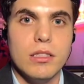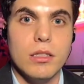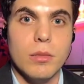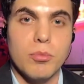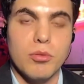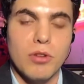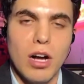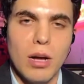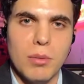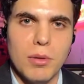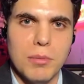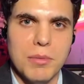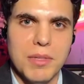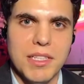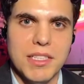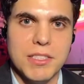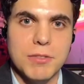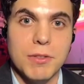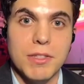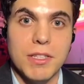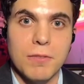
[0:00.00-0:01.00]
The problem
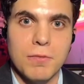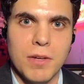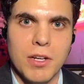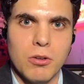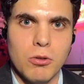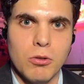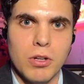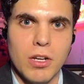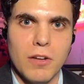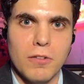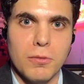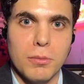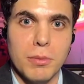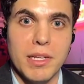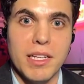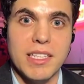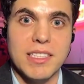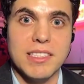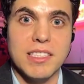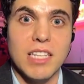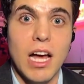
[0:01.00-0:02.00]
is that the federal
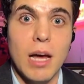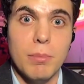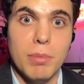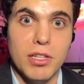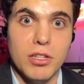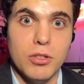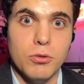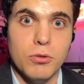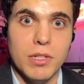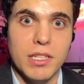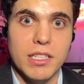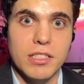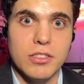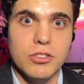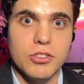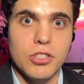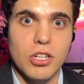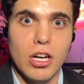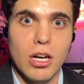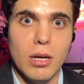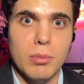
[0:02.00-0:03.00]
government has not been doing
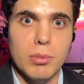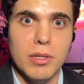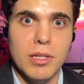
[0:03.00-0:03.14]
its job.